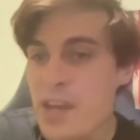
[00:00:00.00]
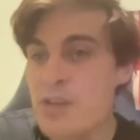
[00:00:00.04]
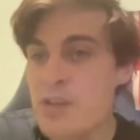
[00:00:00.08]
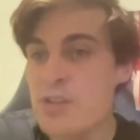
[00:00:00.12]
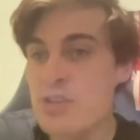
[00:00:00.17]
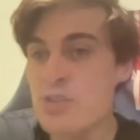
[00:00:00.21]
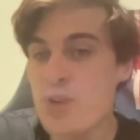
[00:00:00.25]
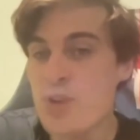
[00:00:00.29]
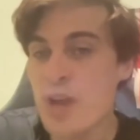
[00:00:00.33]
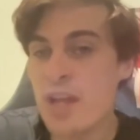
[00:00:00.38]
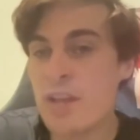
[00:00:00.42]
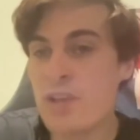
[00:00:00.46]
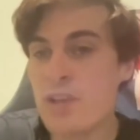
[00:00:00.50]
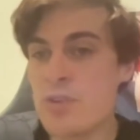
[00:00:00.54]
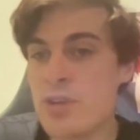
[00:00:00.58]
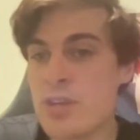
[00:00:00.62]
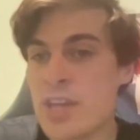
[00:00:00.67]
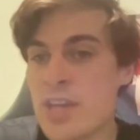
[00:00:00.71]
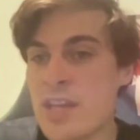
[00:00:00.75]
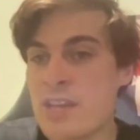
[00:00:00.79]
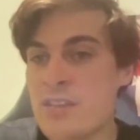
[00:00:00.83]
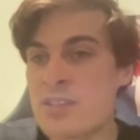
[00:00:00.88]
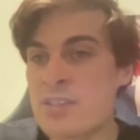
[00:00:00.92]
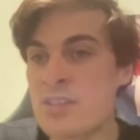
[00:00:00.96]
Australia
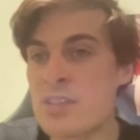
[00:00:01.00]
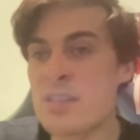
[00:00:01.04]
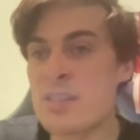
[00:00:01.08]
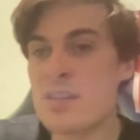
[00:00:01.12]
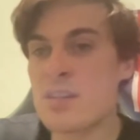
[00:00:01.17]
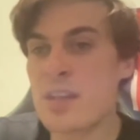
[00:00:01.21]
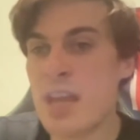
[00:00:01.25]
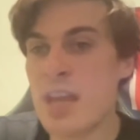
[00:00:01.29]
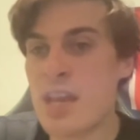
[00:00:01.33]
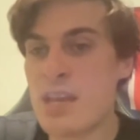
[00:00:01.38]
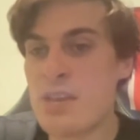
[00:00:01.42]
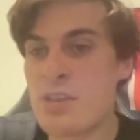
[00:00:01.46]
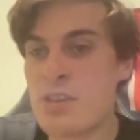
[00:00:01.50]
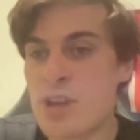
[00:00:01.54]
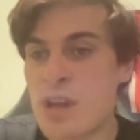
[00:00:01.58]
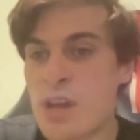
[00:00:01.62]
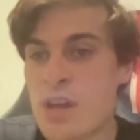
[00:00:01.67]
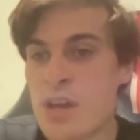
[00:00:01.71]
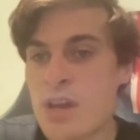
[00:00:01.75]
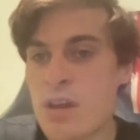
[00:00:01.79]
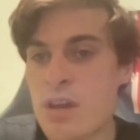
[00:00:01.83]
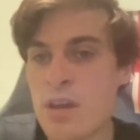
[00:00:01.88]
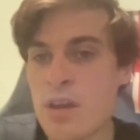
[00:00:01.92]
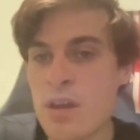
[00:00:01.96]
against
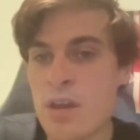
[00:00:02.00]
Indonesia,